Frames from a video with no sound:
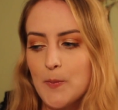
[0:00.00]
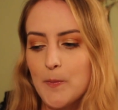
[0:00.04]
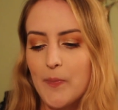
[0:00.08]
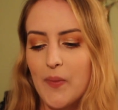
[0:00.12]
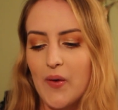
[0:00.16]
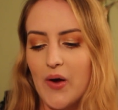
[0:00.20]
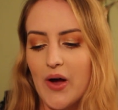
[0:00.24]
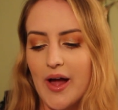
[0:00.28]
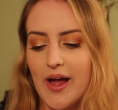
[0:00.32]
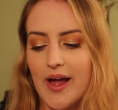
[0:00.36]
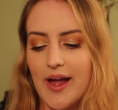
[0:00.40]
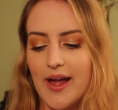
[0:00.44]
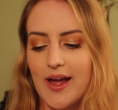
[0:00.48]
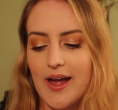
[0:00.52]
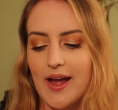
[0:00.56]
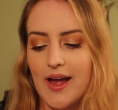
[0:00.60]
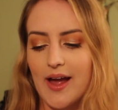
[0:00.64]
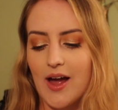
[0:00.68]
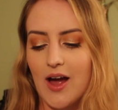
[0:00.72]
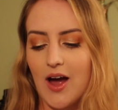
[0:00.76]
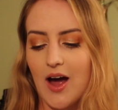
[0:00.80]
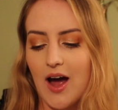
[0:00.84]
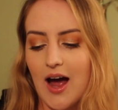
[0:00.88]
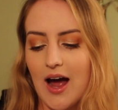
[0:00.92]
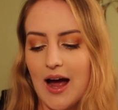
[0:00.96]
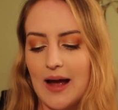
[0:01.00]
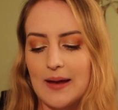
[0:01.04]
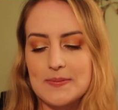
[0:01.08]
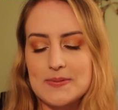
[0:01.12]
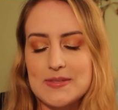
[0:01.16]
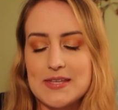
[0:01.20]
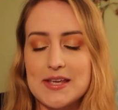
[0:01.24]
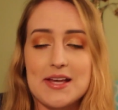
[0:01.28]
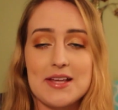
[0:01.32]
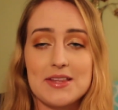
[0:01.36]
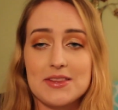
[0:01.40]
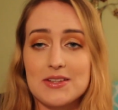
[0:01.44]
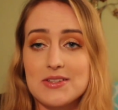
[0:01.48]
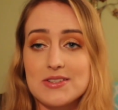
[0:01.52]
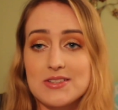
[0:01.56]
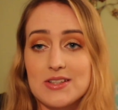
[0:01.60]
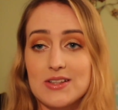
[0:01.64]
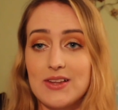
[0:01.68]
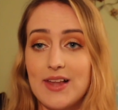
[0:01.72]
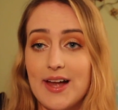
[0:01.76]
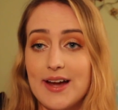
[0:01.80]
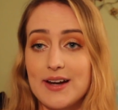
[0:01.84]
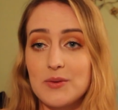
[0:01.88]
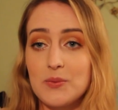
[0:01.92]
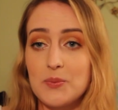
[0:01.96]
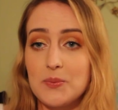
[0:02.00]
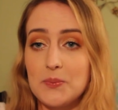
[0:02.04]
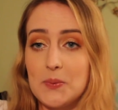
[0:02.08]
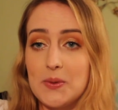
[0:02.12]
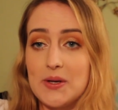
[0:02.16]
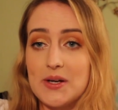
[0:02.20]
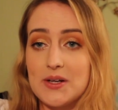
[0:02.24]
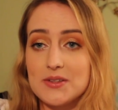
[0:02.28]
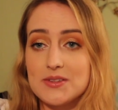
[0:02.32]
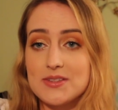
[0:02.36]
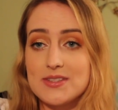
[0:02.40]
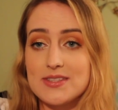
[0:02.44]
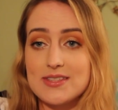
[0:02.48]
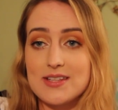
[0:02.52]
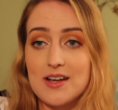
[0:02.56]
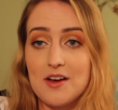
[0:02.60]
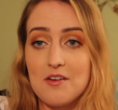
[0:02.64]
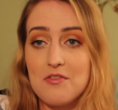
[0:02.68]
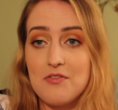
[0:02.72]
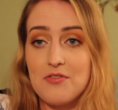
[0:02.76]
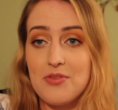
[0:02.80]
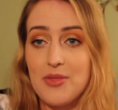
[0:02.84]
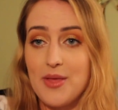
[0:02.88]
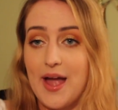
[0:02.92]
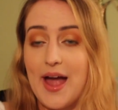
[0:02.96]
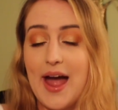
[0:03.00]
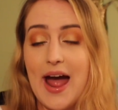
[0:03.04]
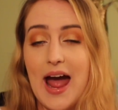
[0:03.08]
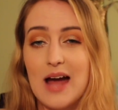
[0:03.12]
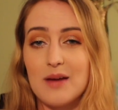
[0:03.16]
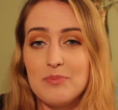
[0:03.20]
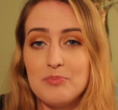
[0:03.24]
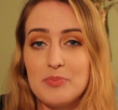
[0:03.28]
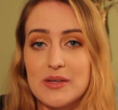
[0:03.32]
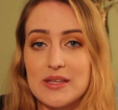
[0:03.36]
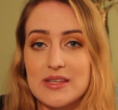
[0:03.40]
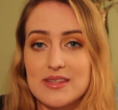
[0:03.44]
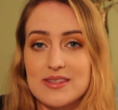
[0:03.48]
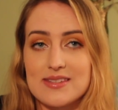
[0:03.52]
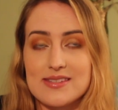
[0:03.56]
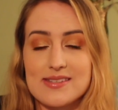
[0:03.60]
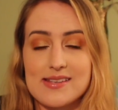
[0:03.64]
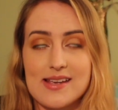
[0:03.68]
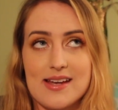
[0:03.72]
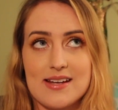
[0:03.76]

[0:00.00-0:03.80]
but I'm saying there's a lot of weird stuff that happens,